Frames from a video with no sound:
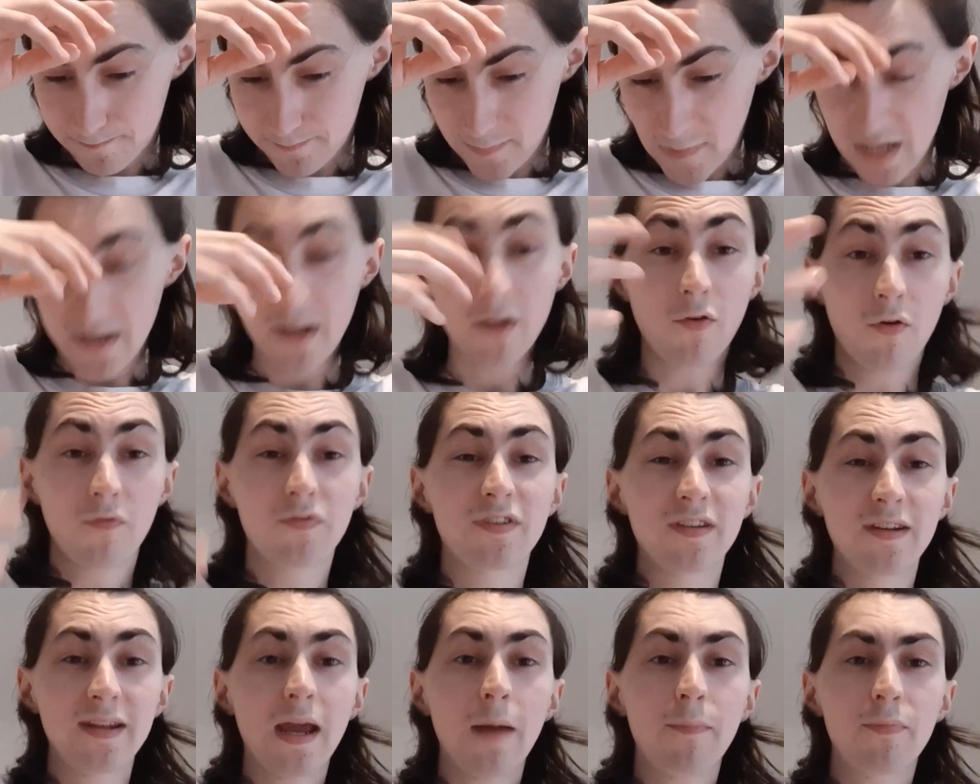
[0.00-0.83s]
then
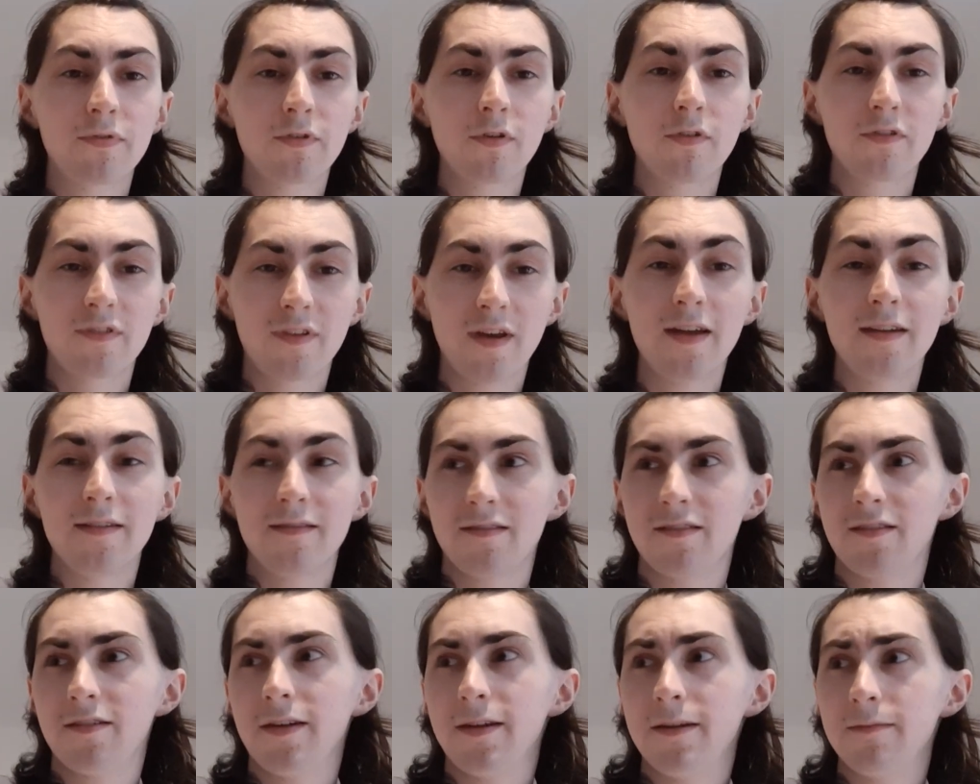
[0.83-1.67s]
obviously the episode
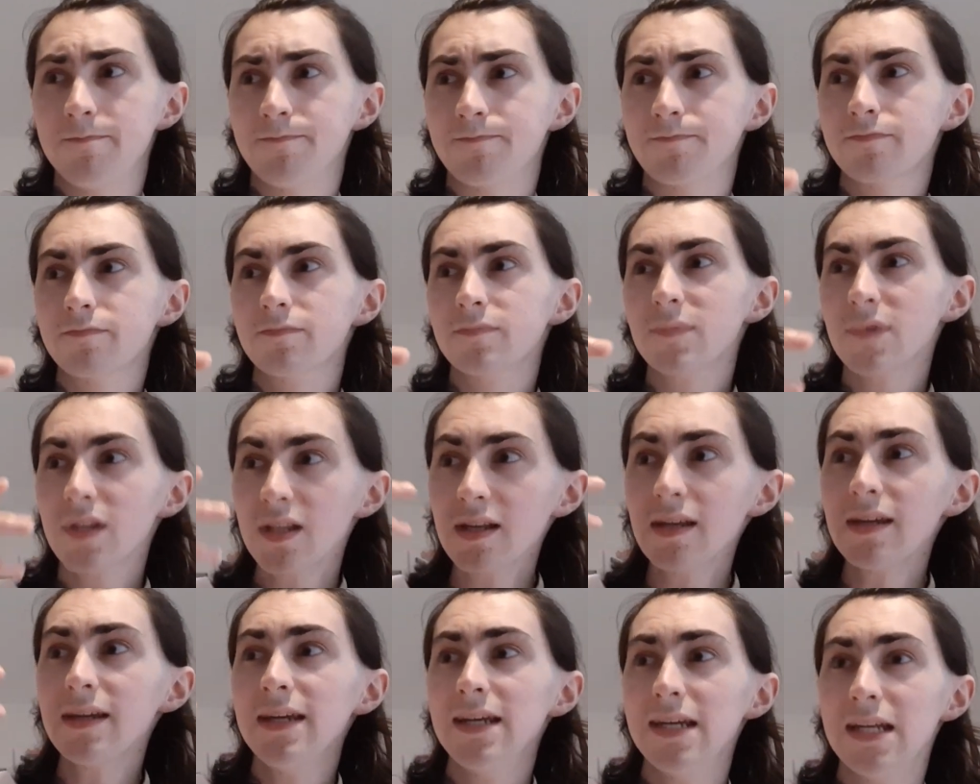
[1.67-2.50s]
ends, and then
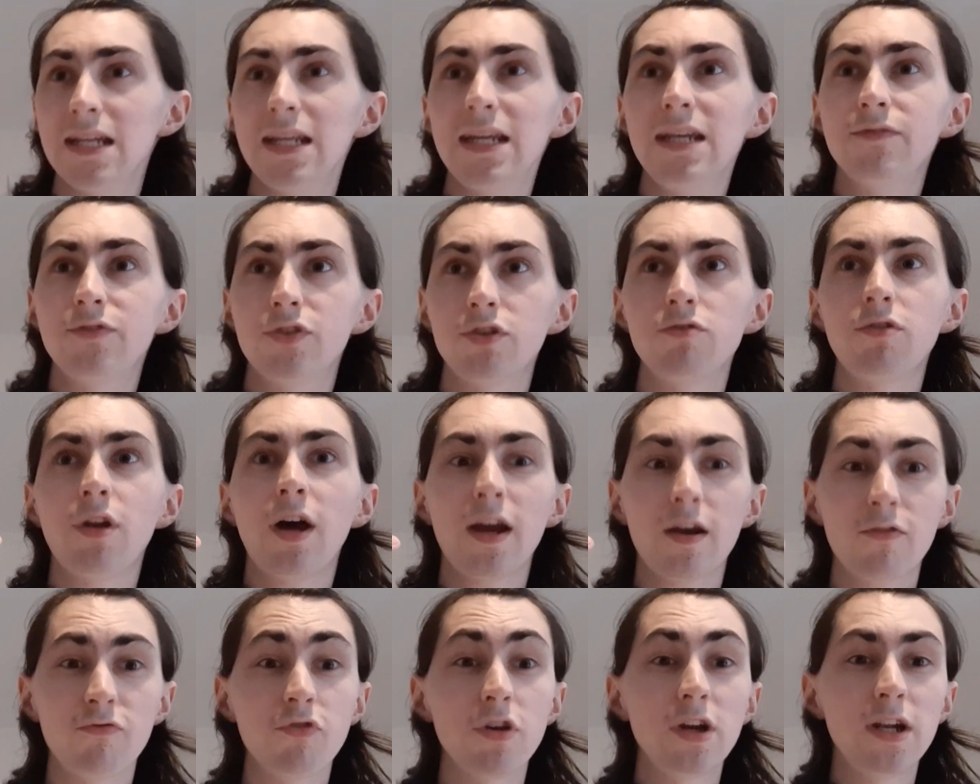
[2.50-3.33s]
it leaves you
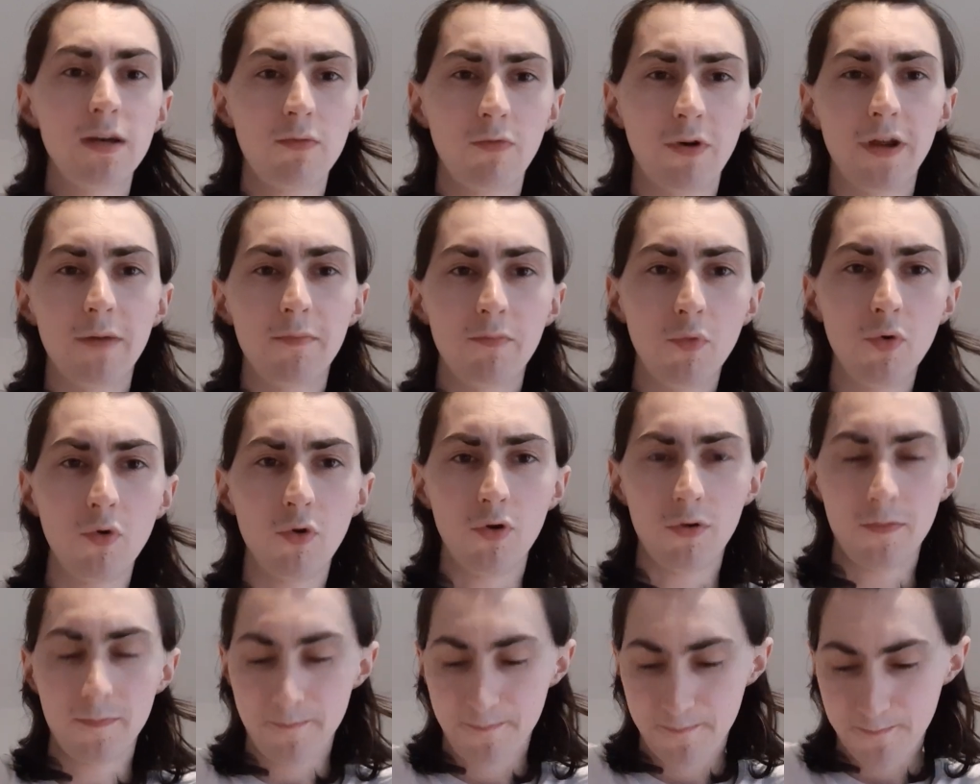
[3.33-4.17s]
like really wanting
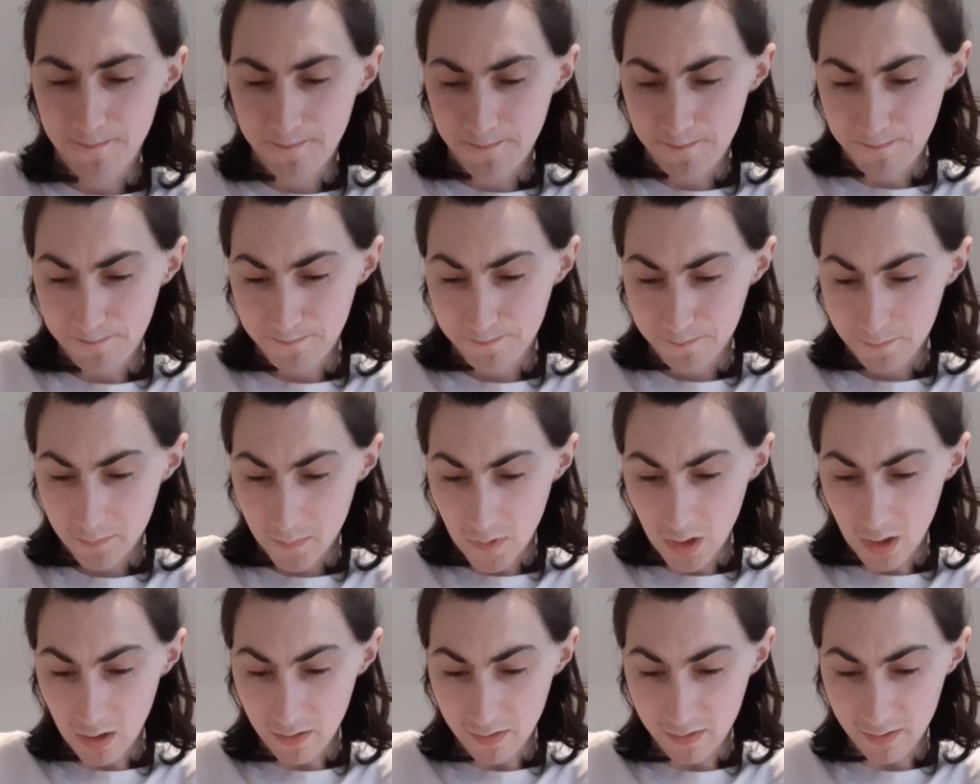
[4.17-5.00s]
more.
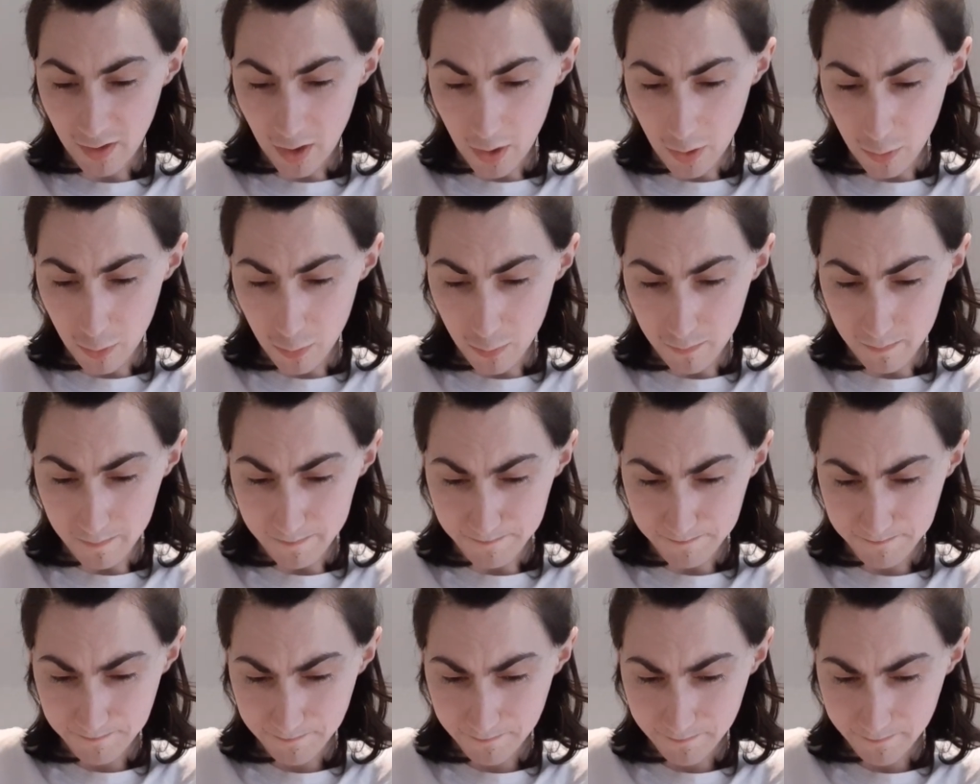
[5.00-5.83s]
So,
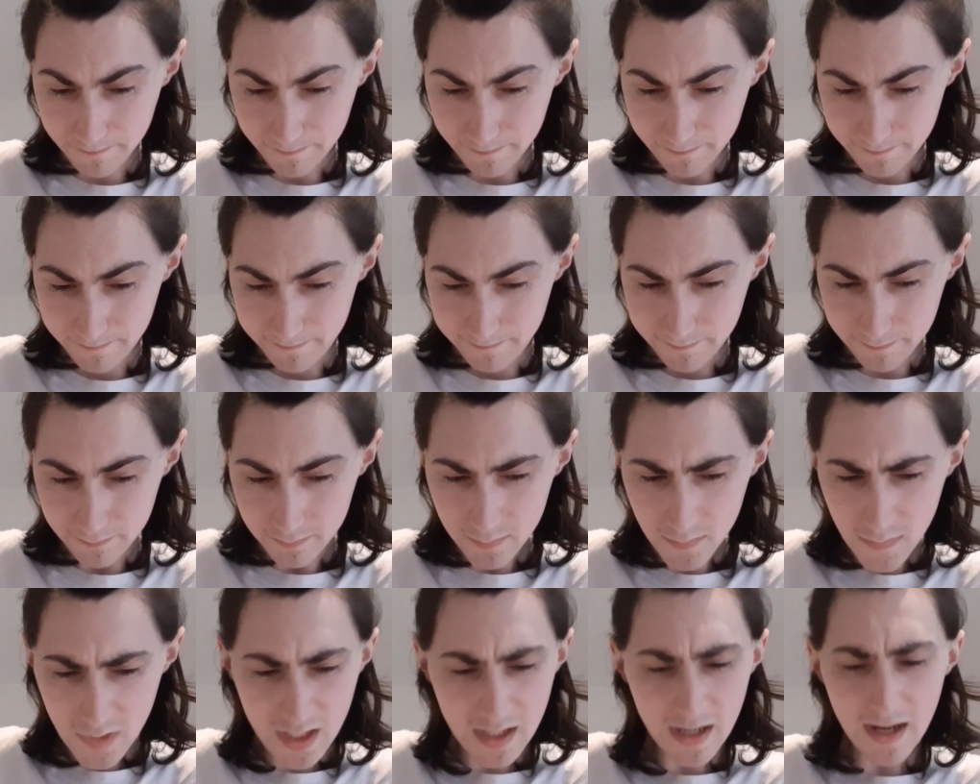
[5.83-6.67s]

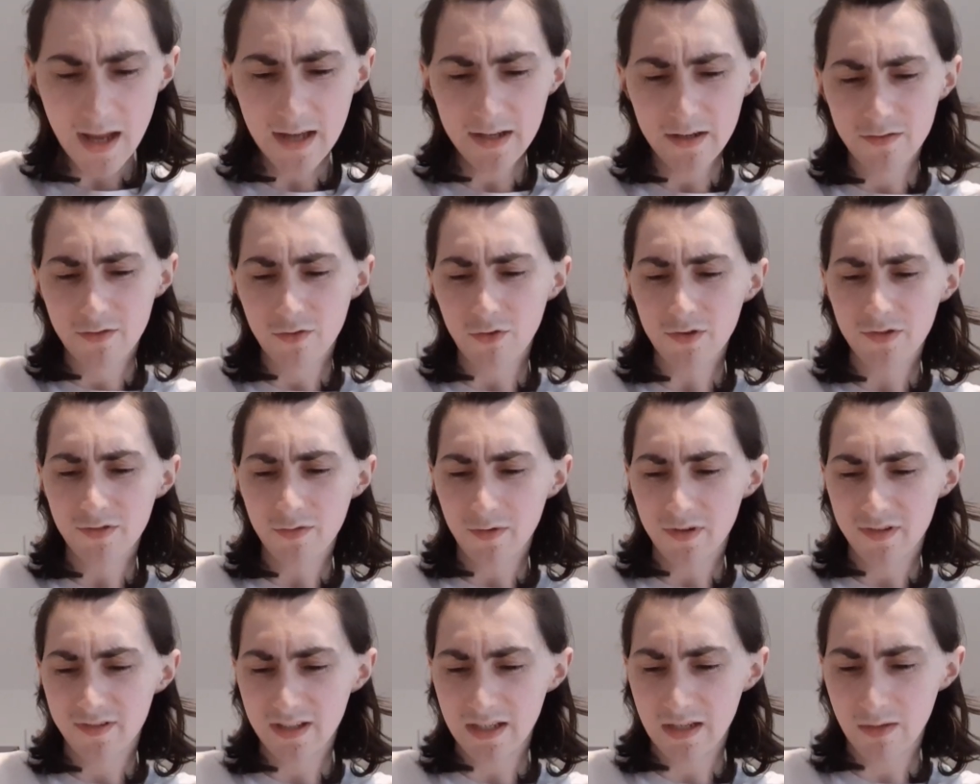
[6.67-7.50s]
and there's also
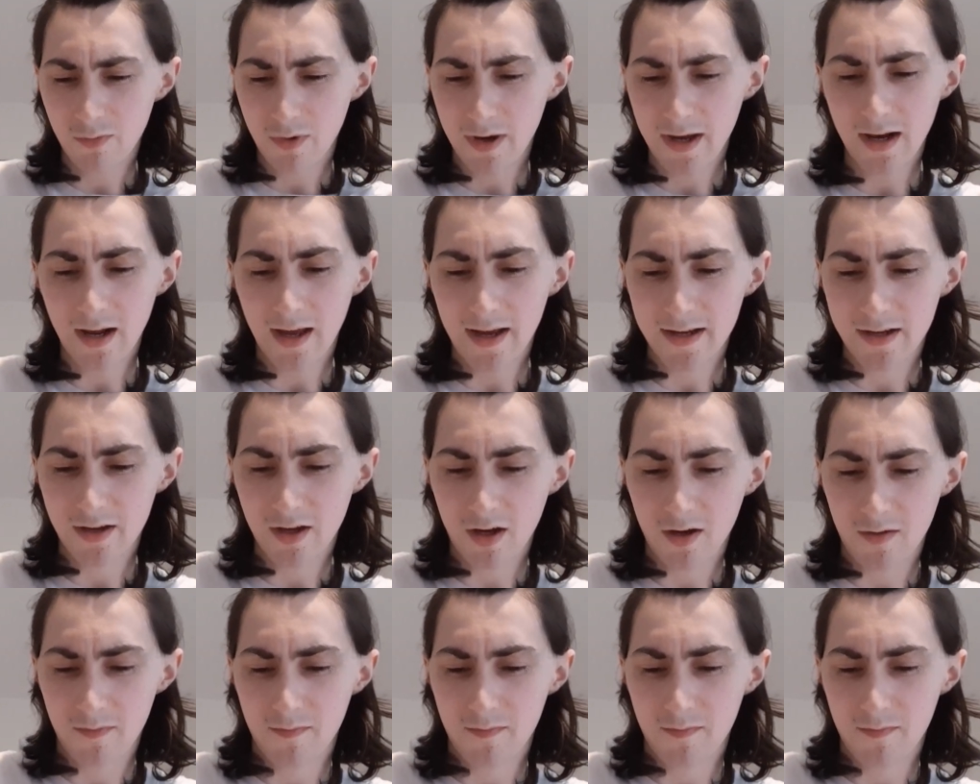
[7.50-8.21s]
a scene where like